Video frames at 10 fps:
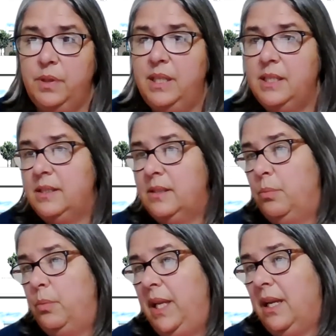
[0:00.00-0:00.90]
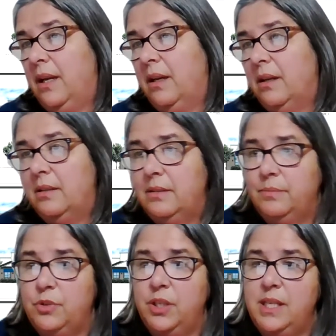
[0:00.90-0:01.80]
this week.
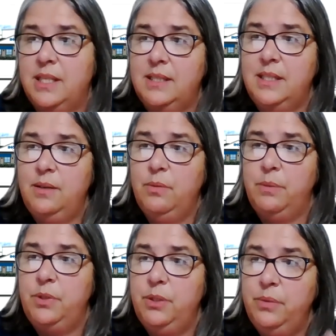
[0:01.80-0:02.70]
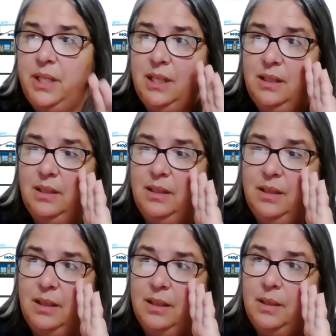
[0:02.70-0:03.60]
I'm trying to see what I'm doing.
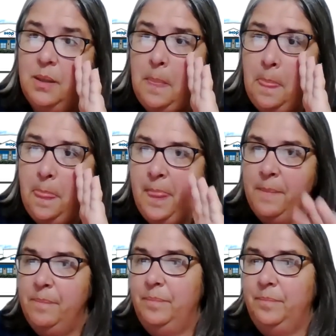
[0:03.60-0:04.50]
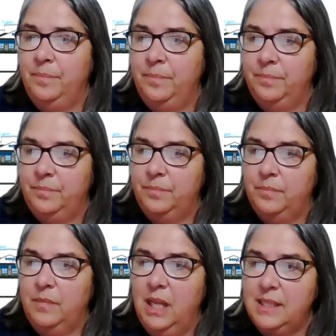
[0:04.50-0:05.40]

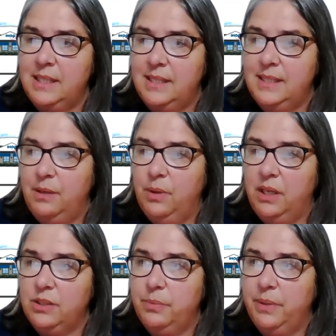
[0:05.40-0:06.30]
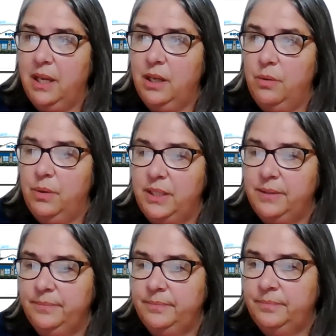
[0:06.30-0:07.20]
Let's see what else we got going.